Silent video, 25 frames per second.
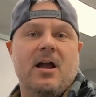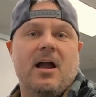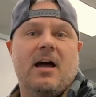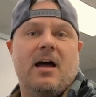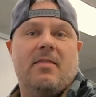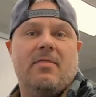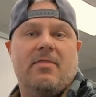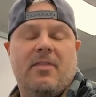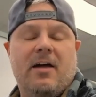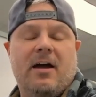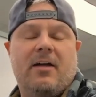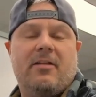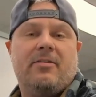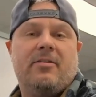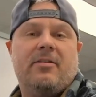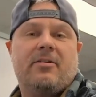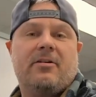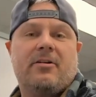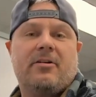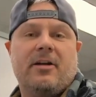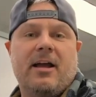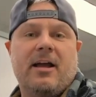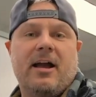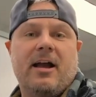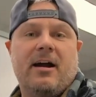and then they're
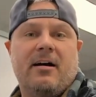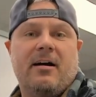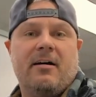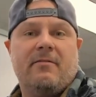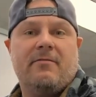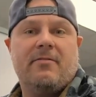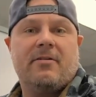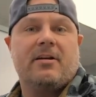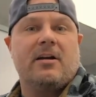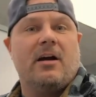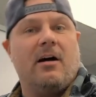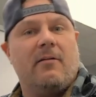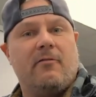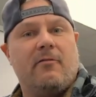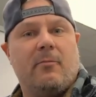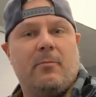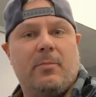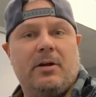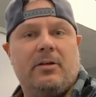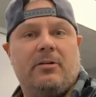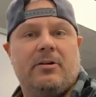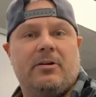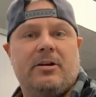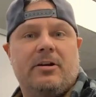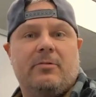going to have the
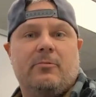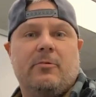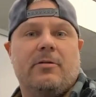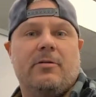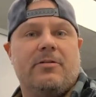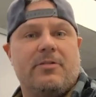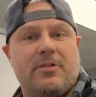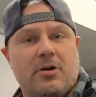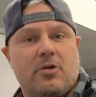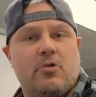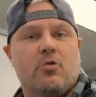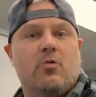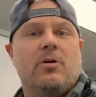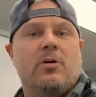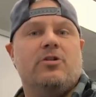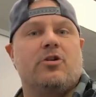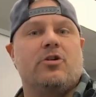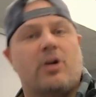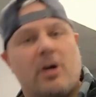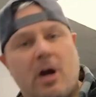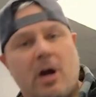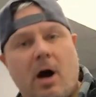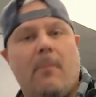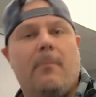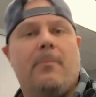comfortability with you and your
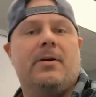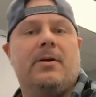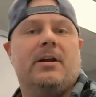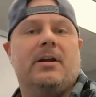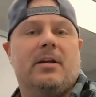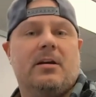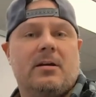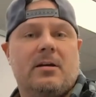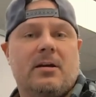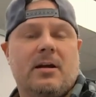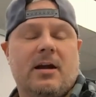company.